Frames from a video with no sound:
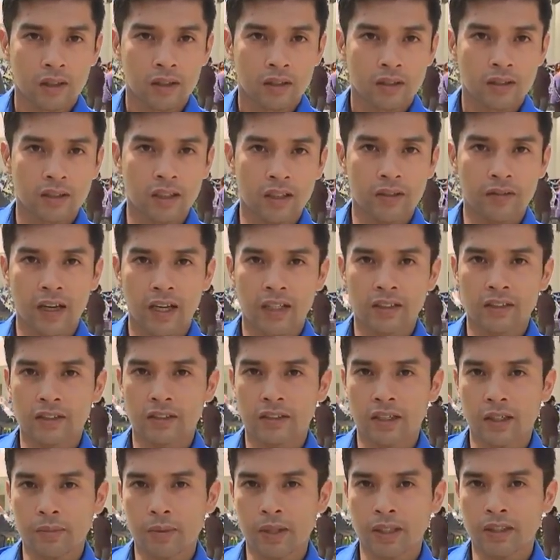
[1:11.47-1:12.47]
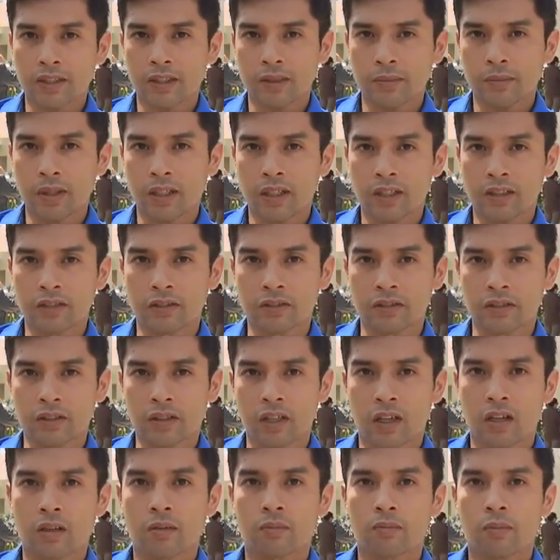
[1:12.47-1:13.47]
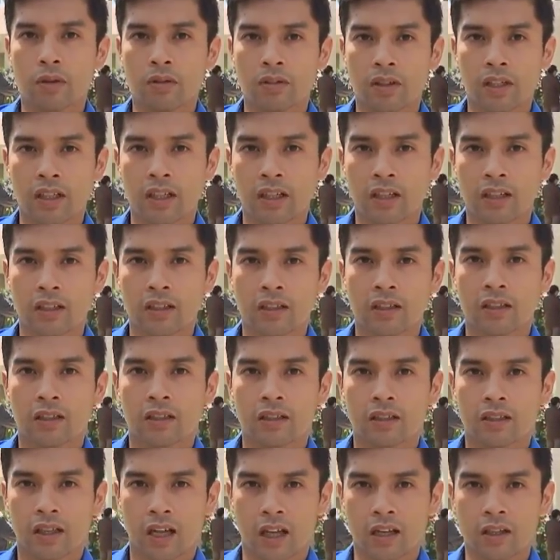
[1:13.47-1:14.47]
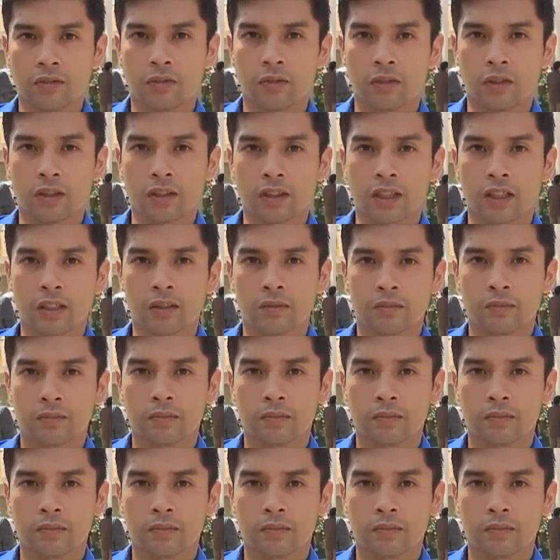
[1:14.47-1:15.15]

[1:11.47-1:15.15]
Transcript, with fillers: Steve Angeles, ABS-CBN News, Bonita, California.